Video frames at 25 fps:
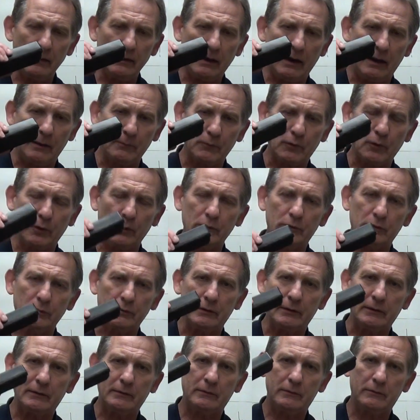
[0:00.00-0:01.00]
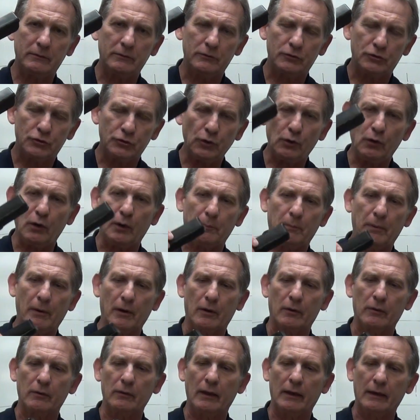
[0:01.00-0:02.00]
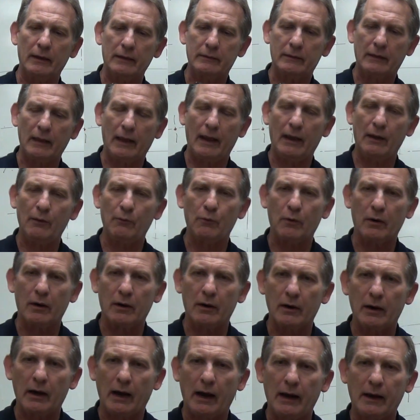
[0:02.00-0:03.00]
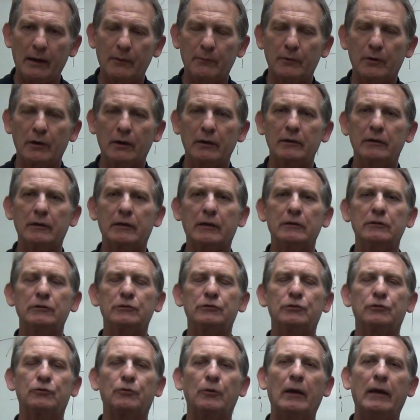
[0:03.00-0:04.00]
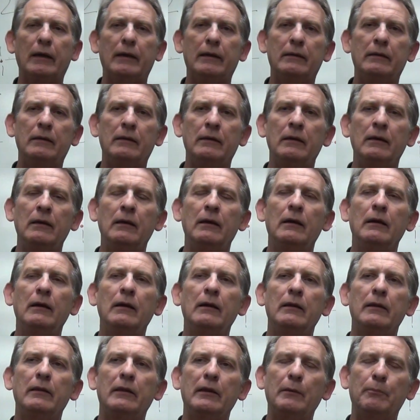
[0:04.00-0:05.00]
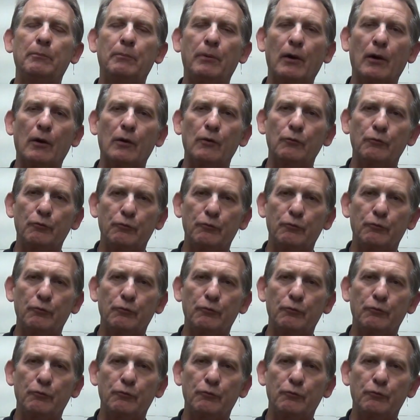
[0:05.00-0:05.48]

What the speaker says: I'm going to show a part like that where I am going to constrain the part